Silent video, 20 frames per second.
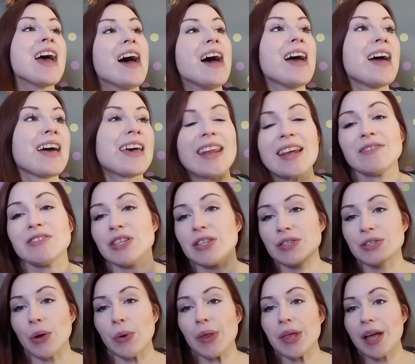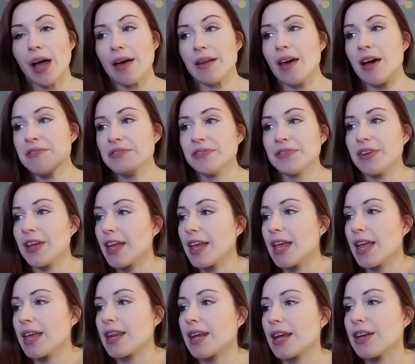and I've just totally gotten off of it,
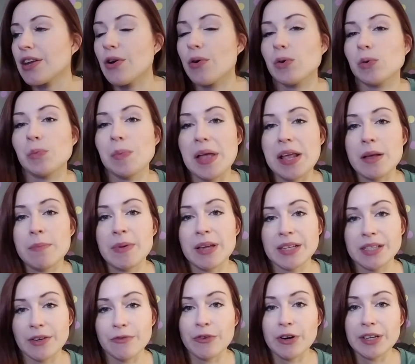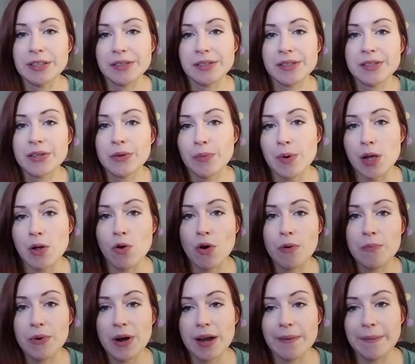and I know it will make a big difference to
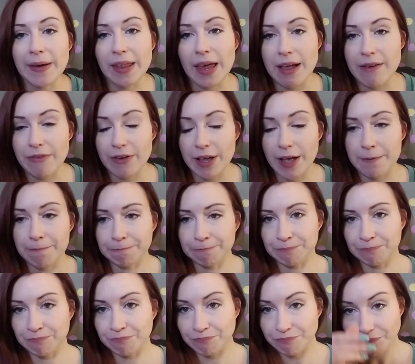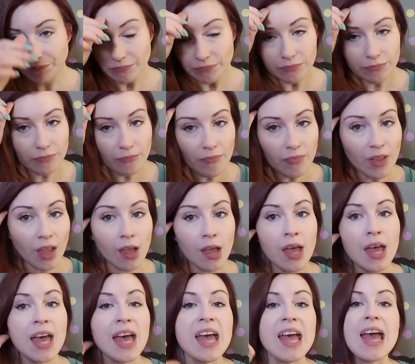reincorporate in my life again.
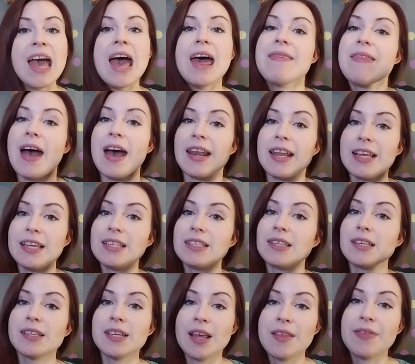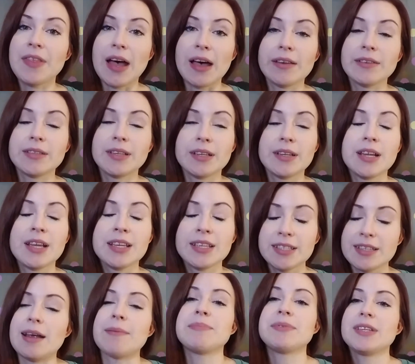And that is the 10,000
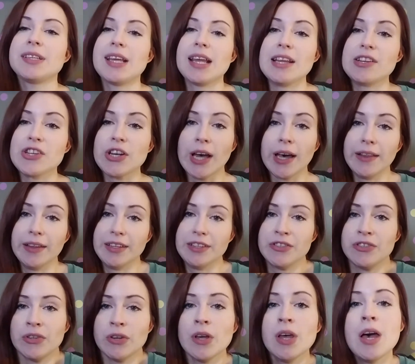steps a day challenge.